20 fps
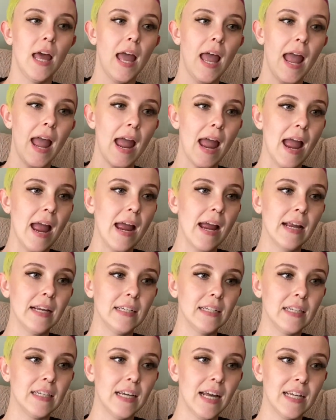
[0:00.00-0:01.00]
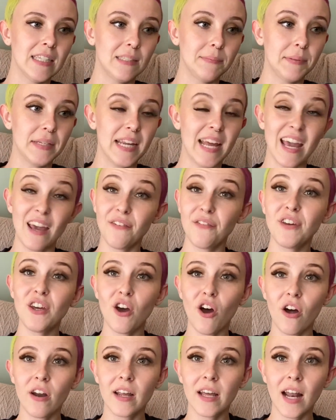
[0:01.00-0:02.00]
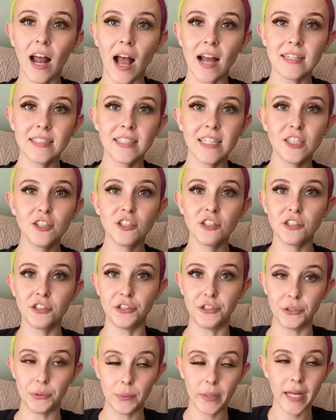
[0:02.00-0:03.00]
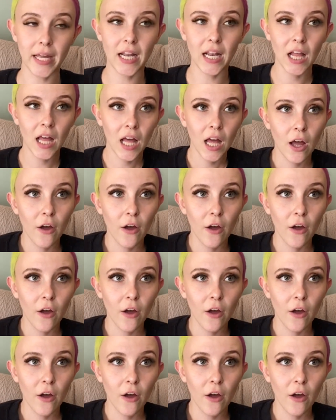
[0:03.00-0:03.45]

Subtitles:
and has been iffy on it, I say just do it.